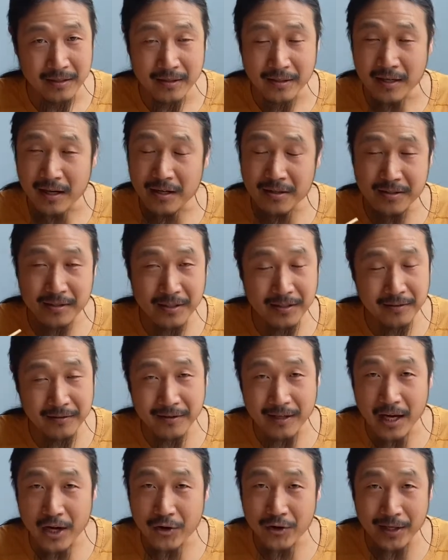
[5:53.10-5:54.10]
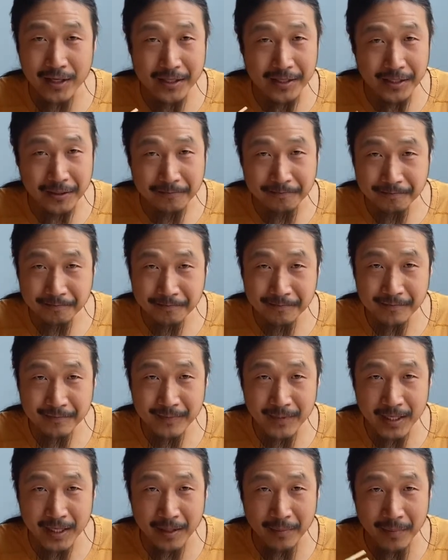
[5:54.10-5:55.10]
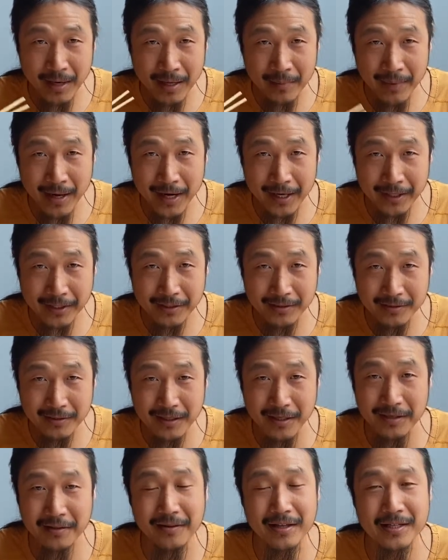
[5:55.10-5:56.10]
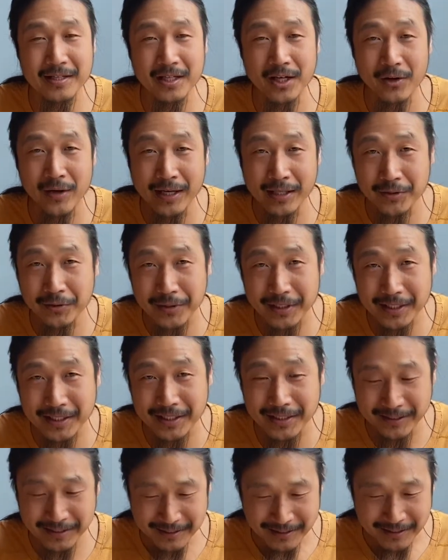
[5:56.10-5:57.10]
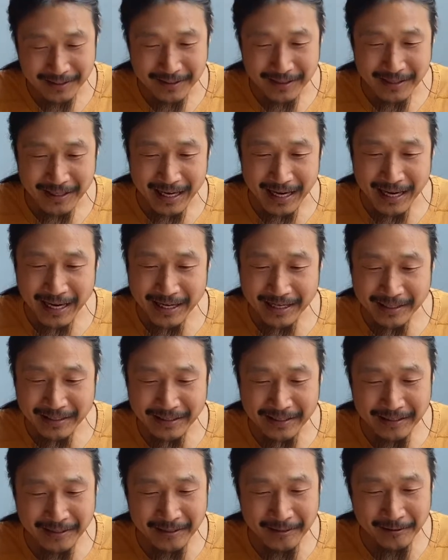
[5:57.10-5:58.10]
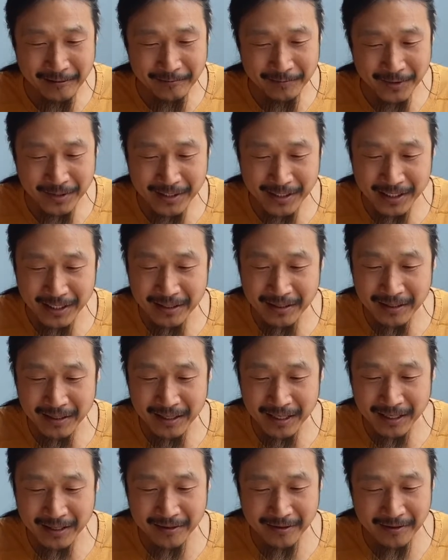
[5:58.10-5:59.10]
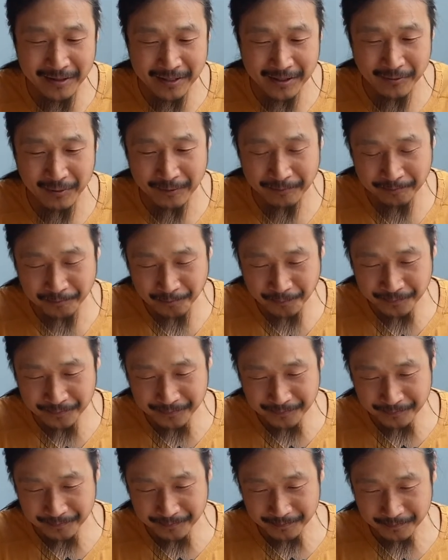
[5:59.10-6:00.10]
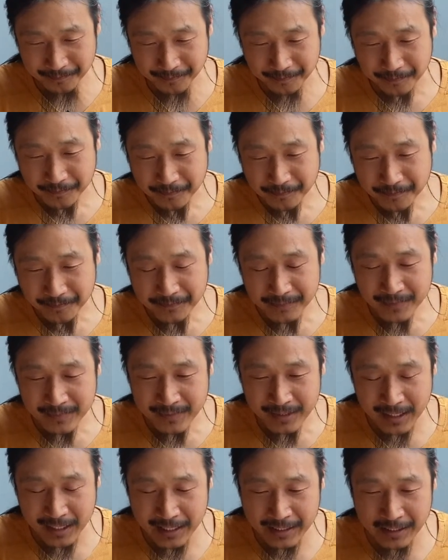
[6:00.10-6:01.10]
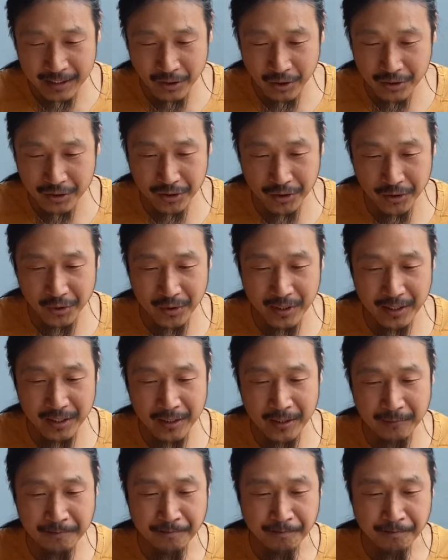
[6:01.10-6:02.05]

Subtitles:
constant calculating in my mind. That's how I do it. And you see, like this one. And also,